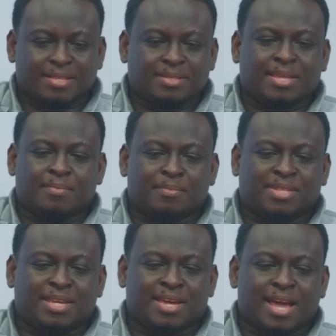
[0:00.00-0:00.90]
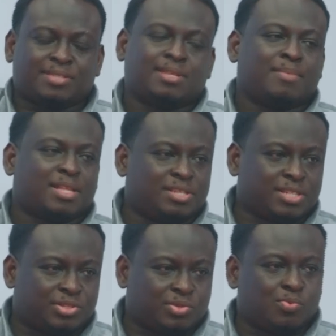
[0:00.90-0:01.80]
they asked the
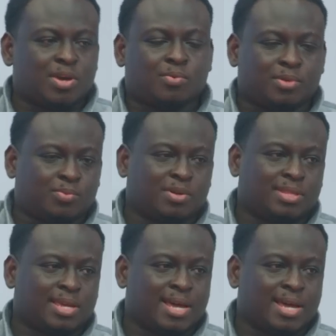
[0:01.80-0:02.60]
manager to work with what they had.